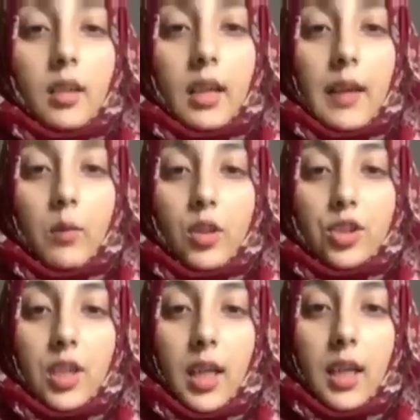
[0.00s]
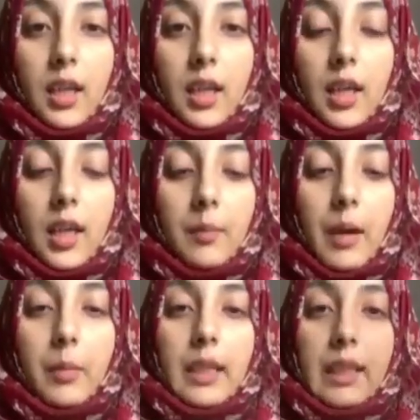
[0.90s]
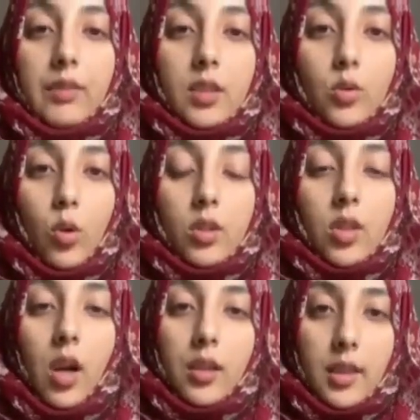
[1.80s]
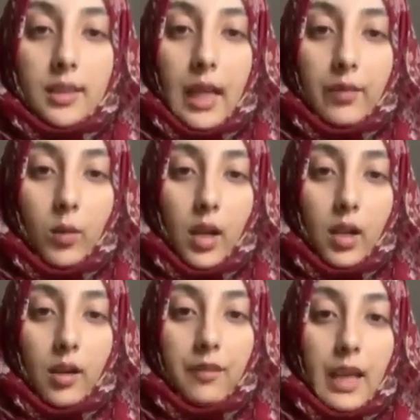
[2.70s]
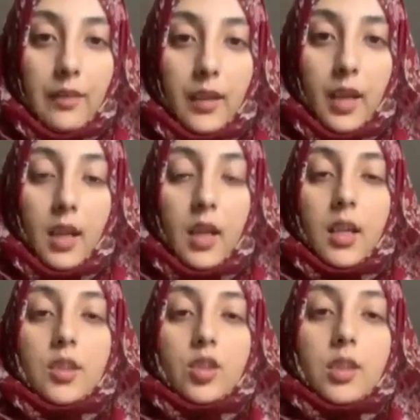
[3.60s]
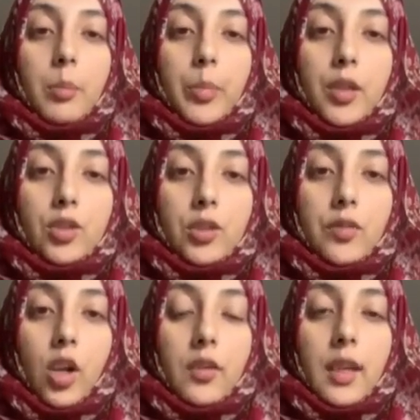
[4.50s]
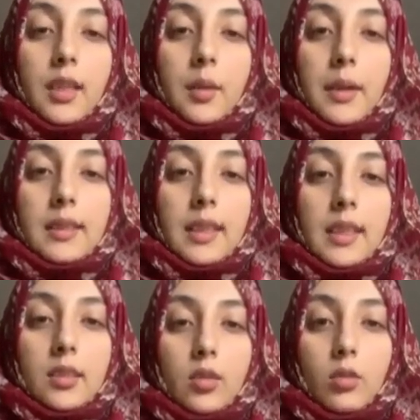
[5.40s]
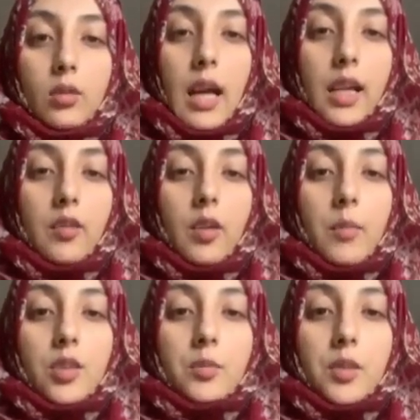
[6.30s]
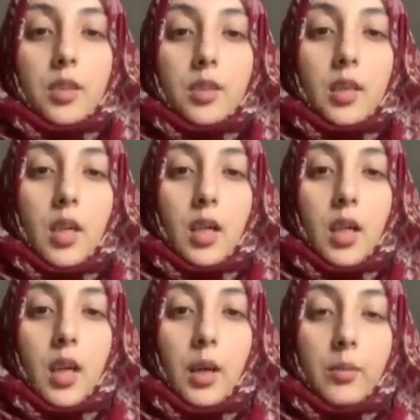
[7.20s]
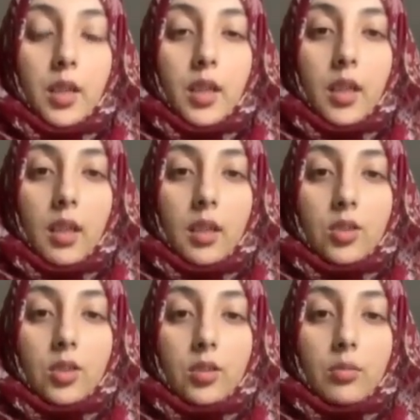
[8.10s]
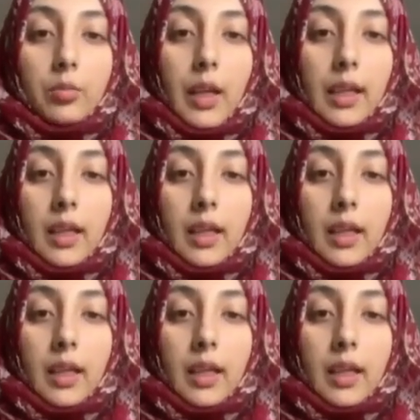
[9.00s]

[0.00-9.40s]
Okay, I've washed it. I'm going to leave the stalks on because they have quite a lot of flavour. So just a bunch of coriander basically. There's no accurate measurements. I'm going to break it